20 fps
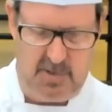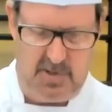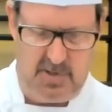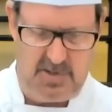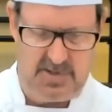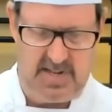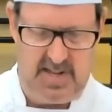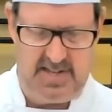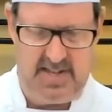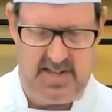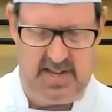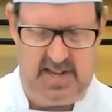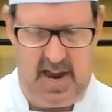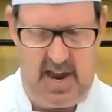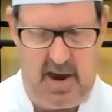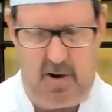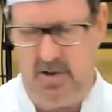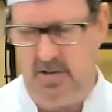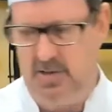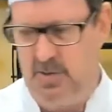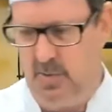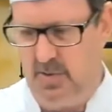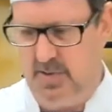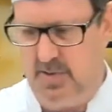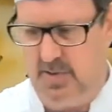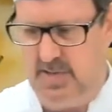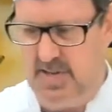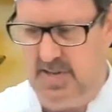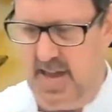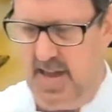Like the carrots will take
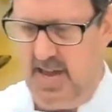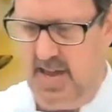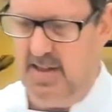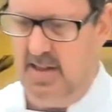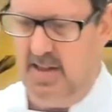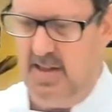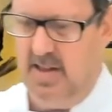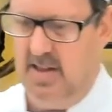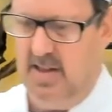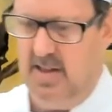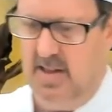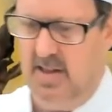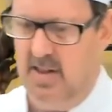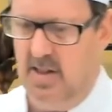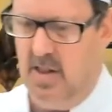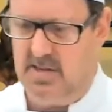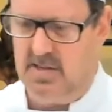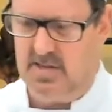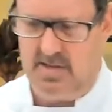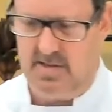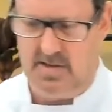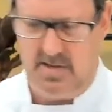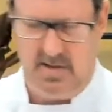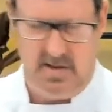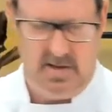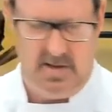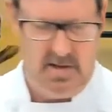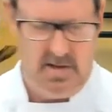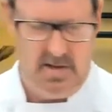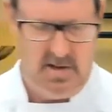longest. I'm
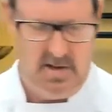going to add